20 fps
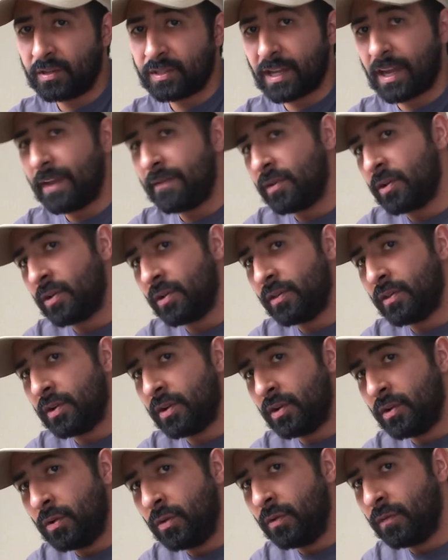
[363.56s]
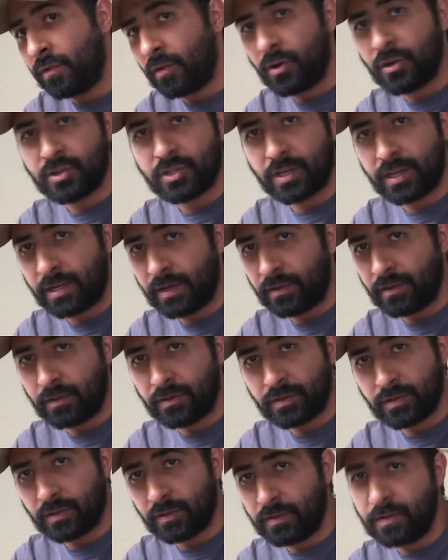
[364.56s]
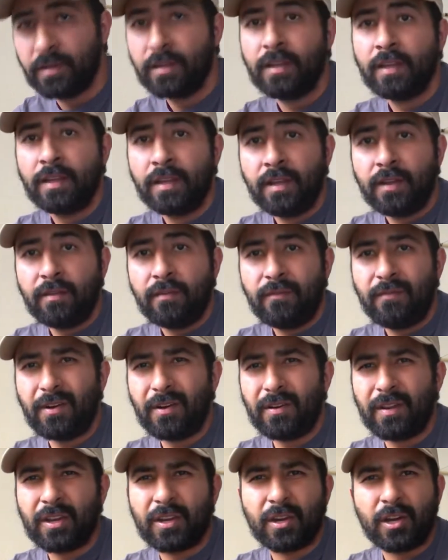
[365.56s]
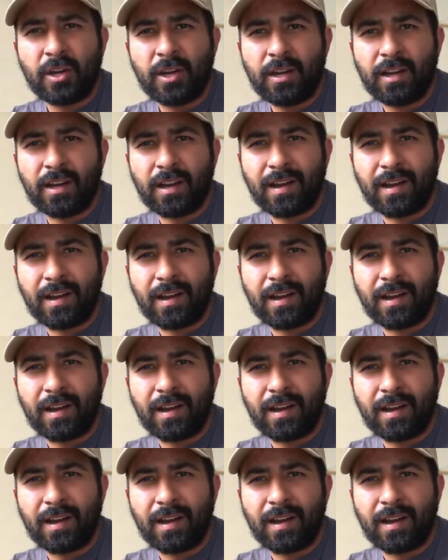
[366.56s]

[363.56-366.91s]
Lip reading: I haven't heard the new version. I hear those are very good.